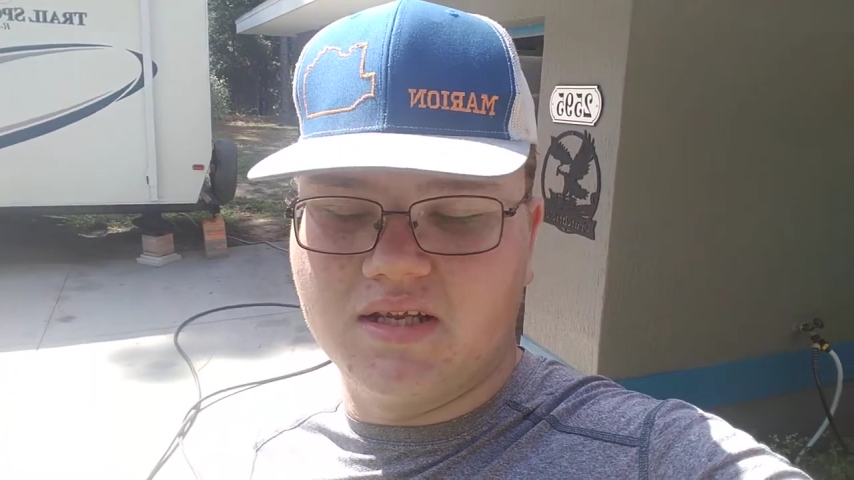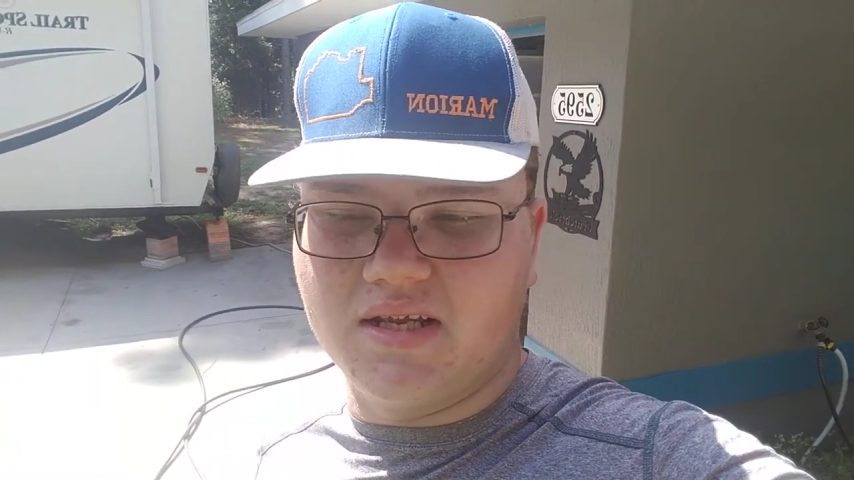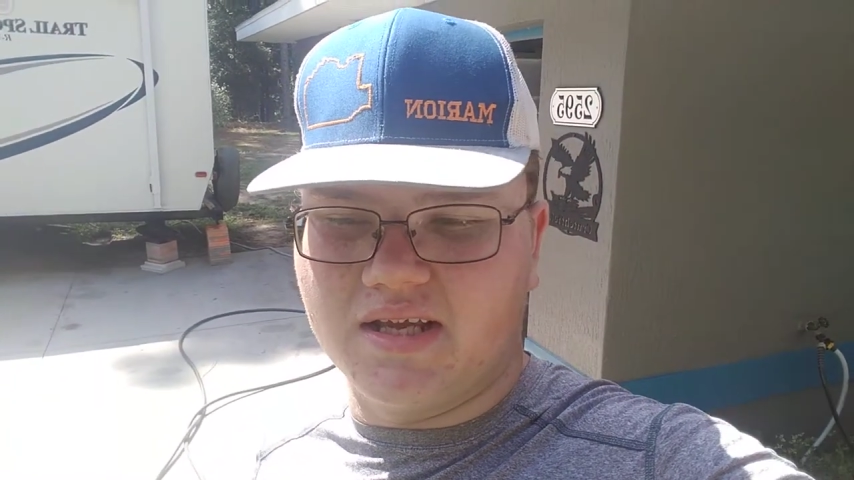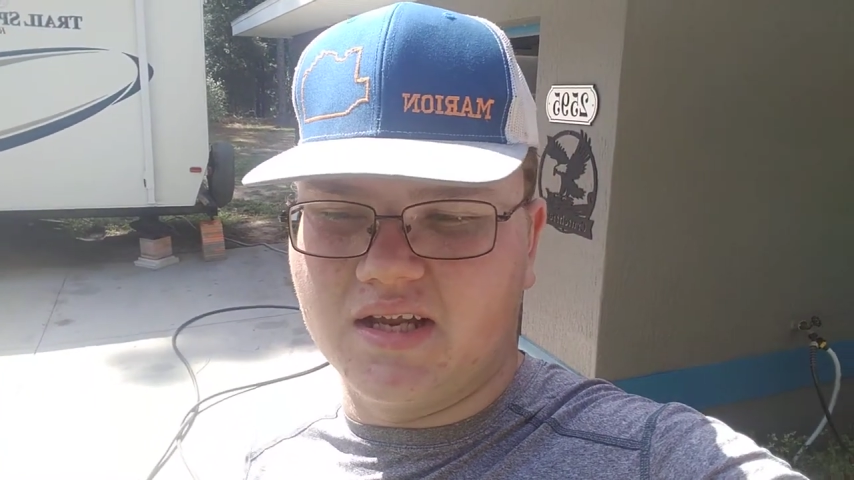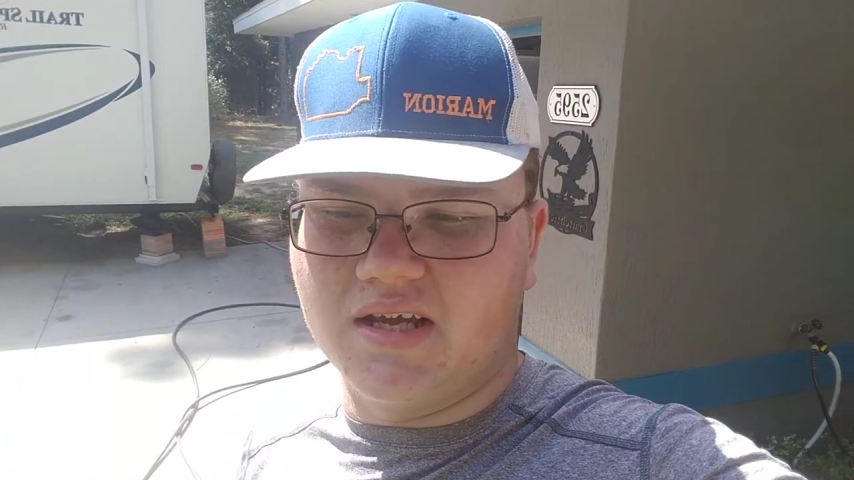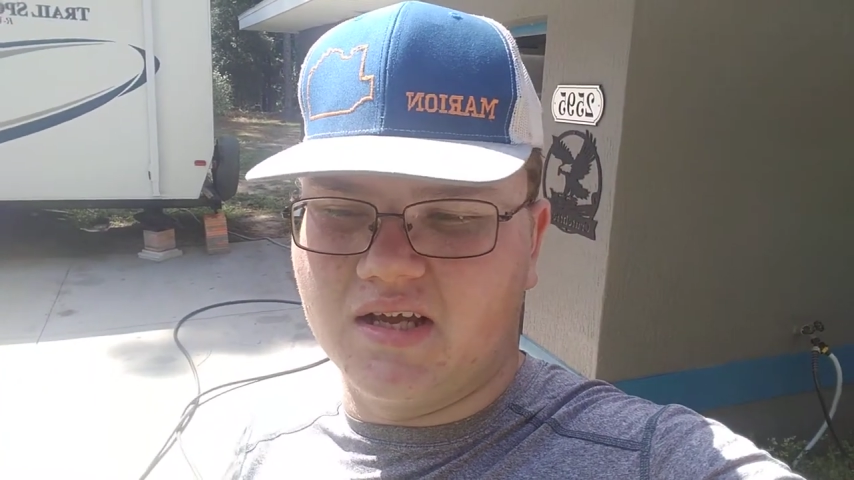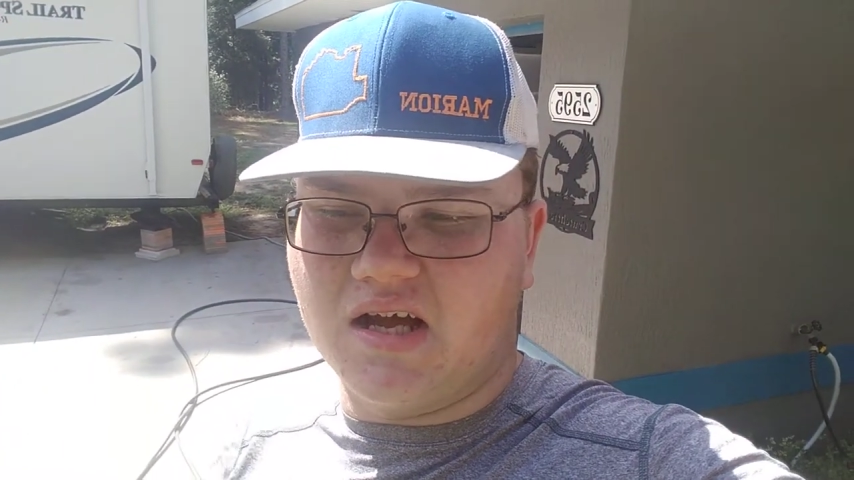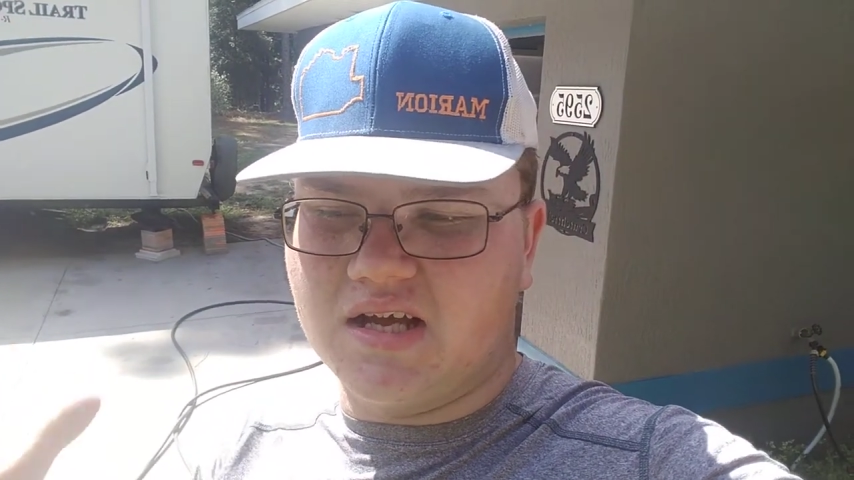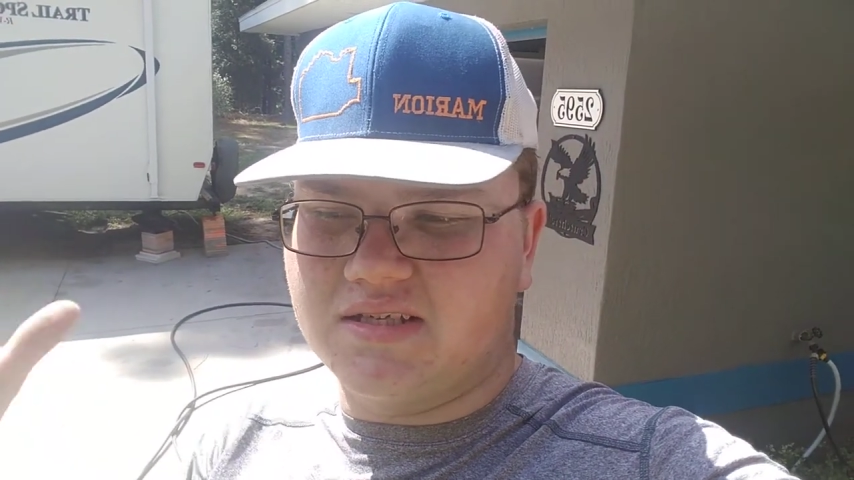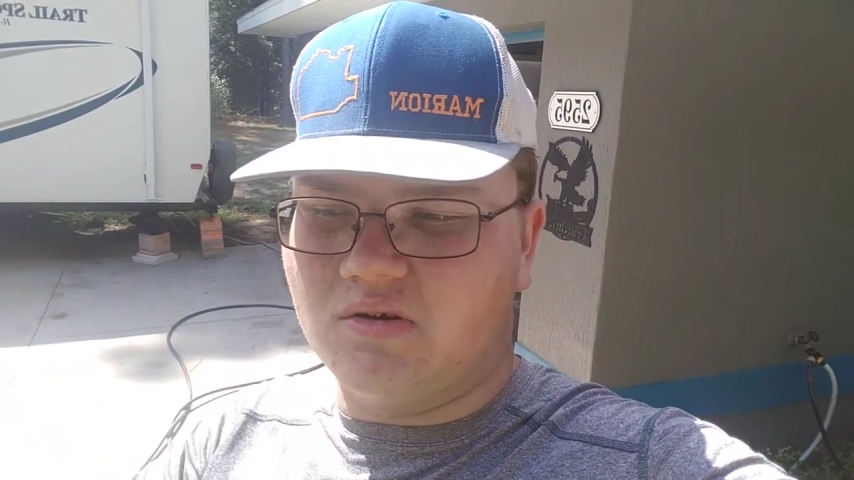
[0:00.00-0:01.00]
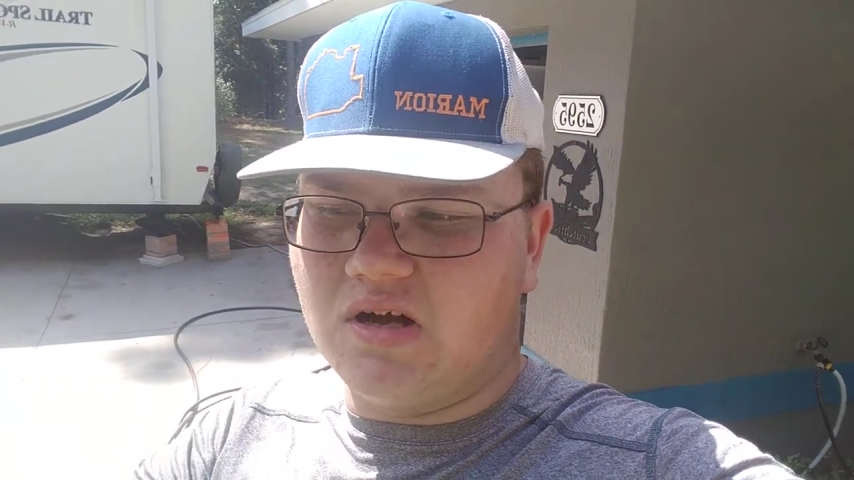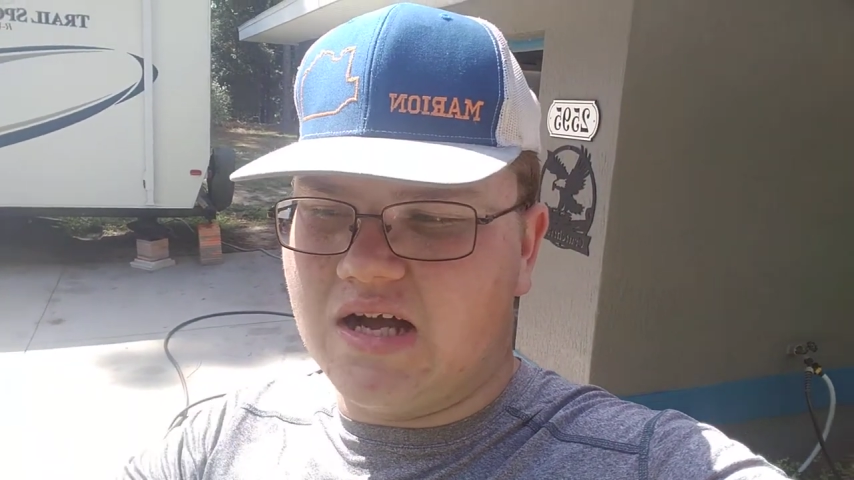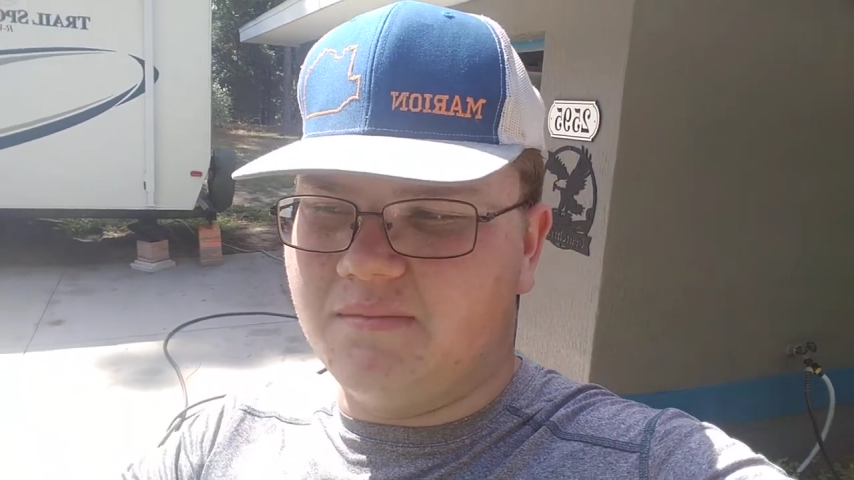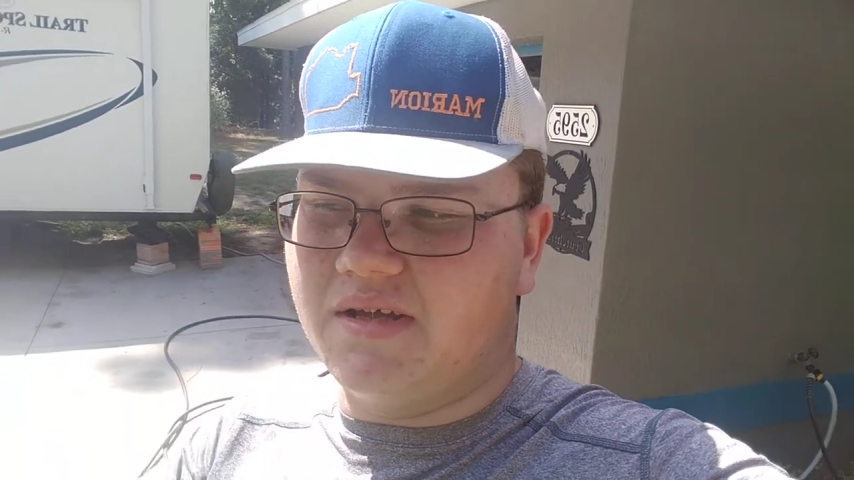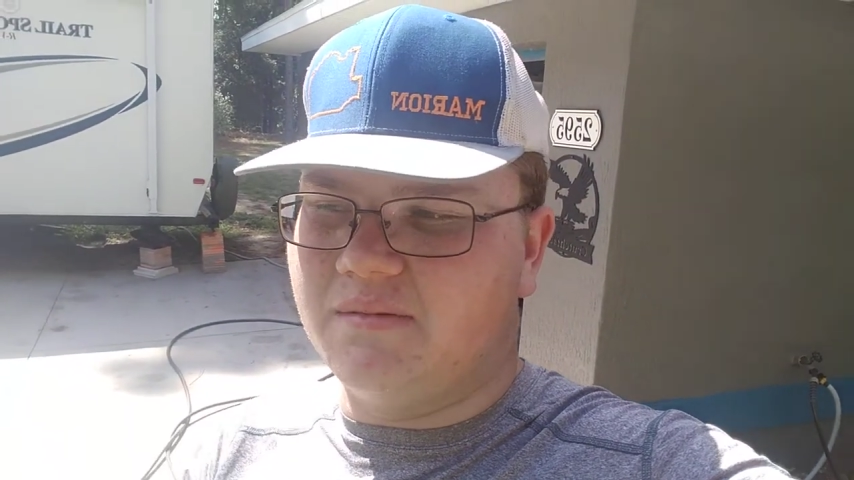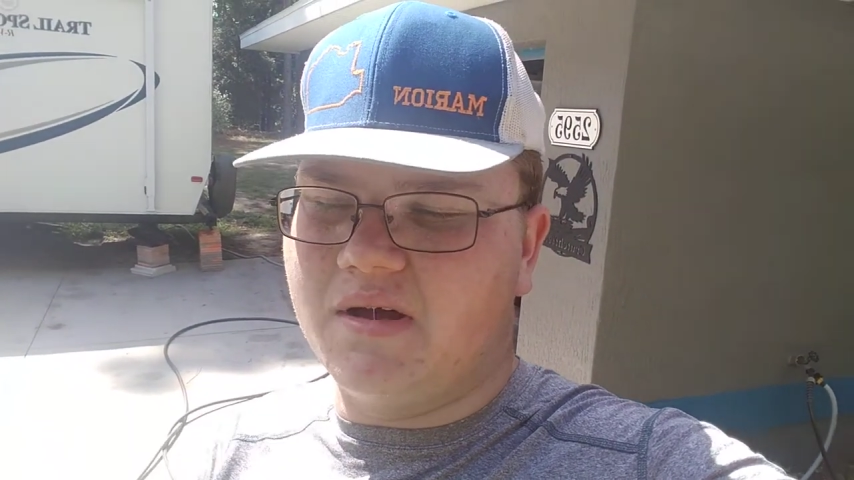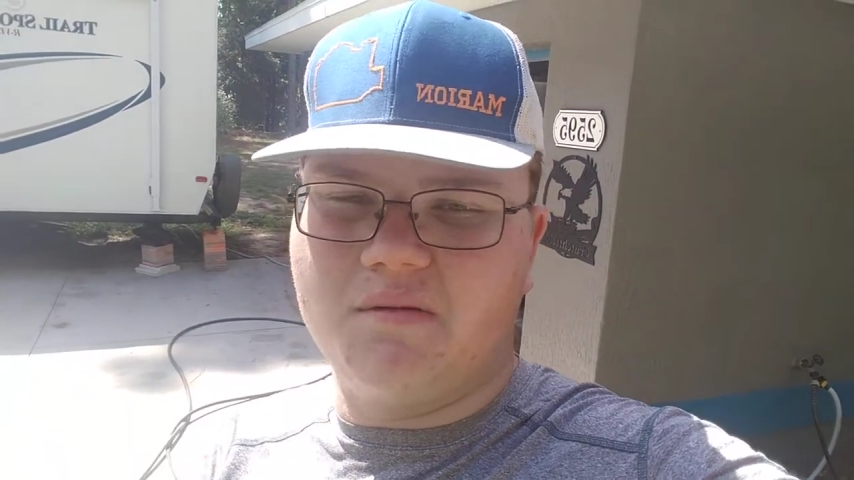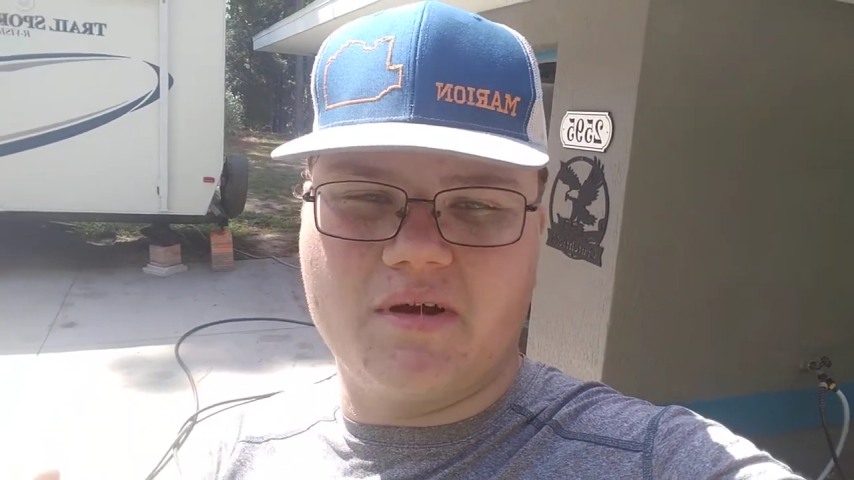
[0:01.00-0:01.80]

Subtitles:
and also comment about